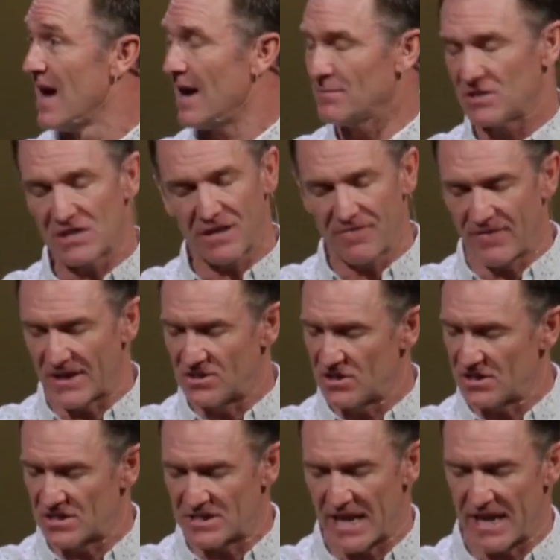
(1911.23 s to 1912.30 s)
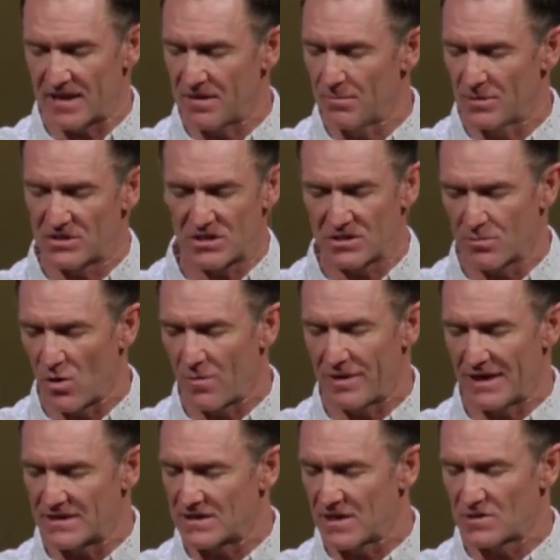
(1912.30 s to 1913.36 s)
I'm just going to invite you to stand in just a
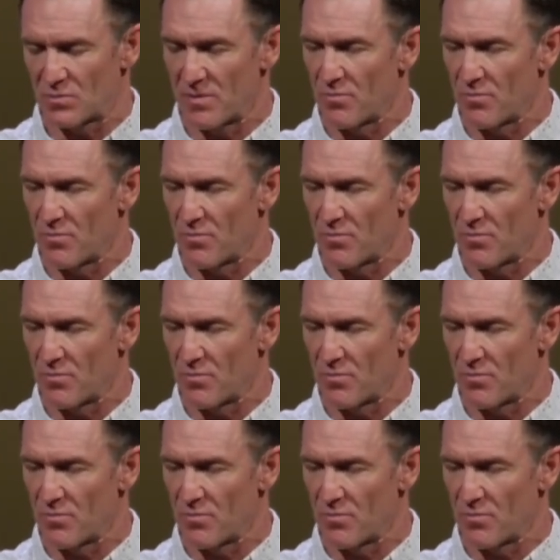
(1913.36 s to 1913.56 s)
moment as